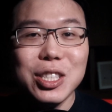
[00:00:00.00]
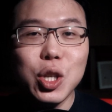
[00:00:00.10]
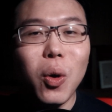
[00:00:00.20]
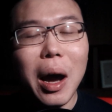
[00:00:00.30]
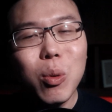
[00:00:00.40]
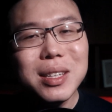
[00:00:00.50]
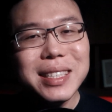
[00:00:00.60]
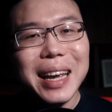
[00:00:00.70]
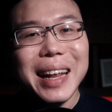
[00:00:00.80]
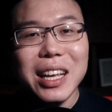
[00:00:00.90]
So I would
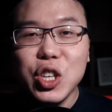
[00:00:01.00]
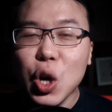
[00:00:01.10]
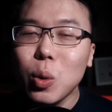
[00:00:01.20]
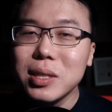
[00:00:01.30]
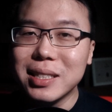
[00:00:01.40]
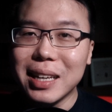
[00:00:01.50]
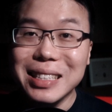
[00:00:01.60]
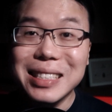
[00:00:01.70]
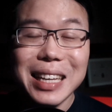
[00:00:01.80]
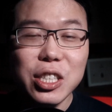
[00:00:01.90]
say that Yoast is
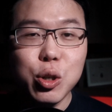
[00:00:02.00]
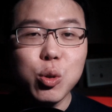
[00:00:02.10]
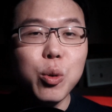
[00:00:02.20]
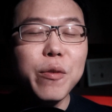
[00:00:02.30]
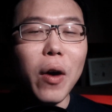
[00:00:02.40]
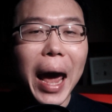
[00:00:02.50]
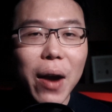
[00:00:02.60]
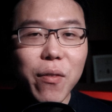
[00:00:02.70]
an essential tool for